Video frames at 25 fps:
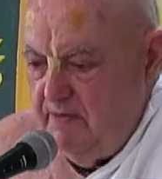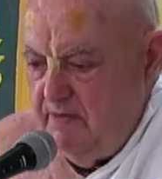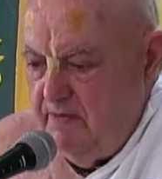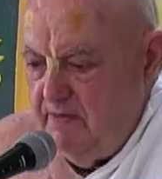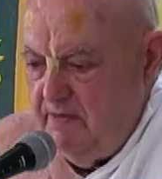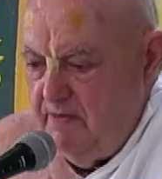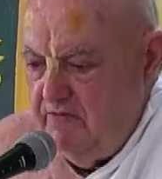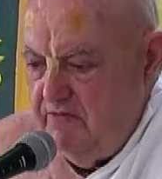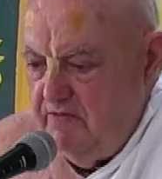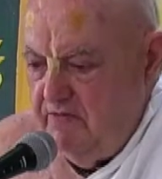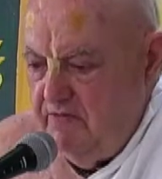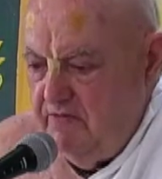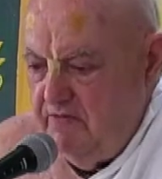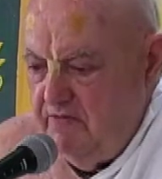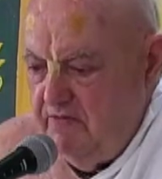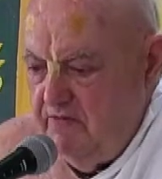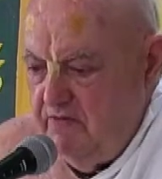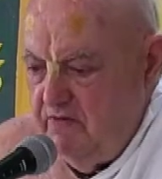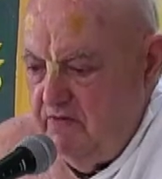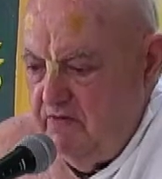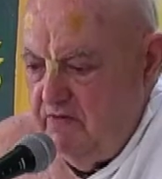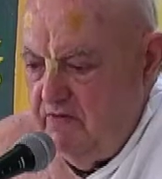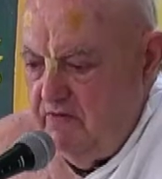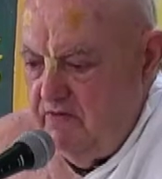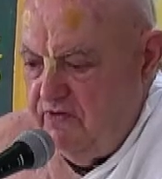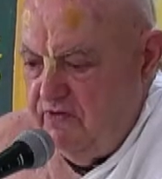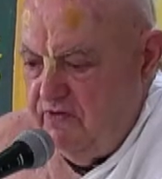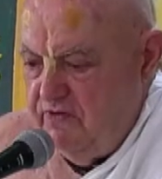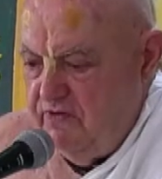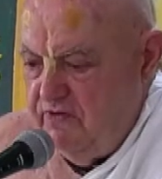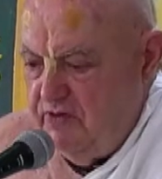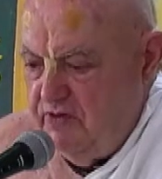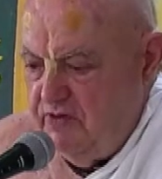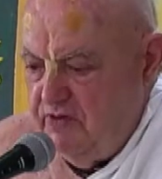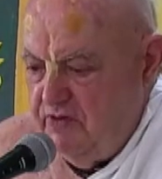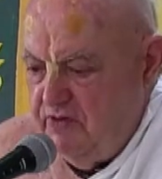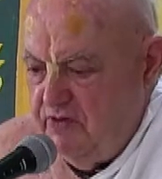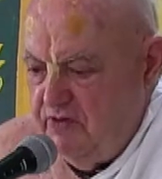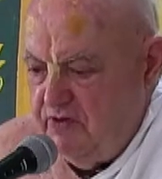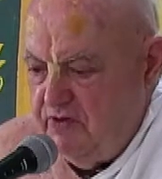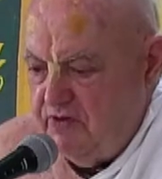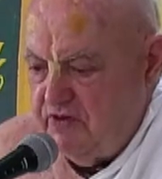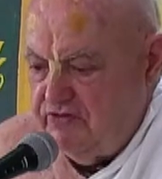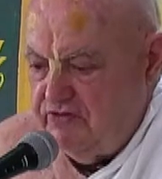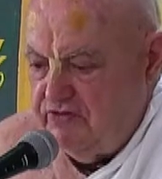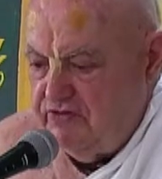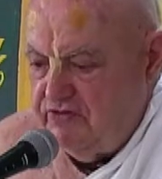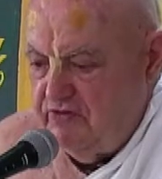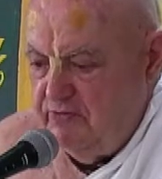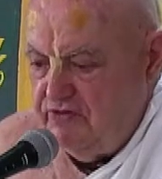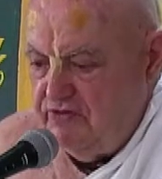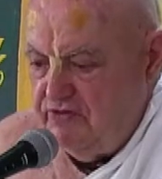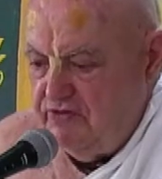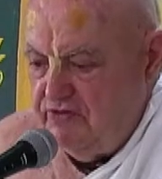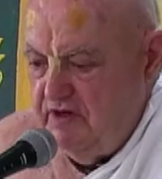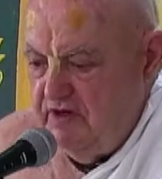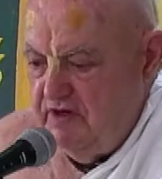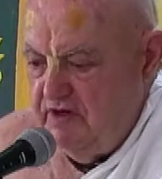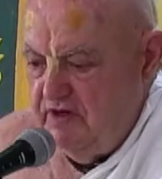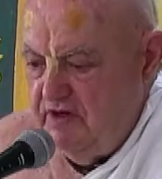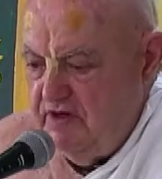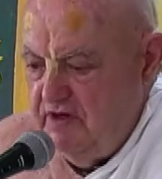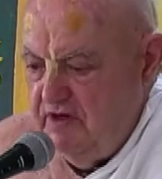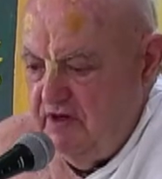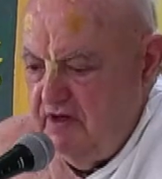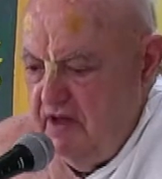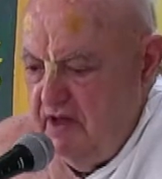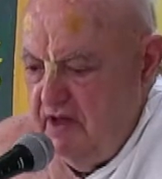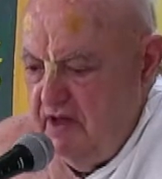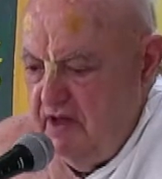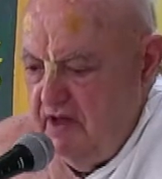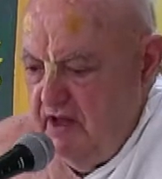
I remember first book distribution,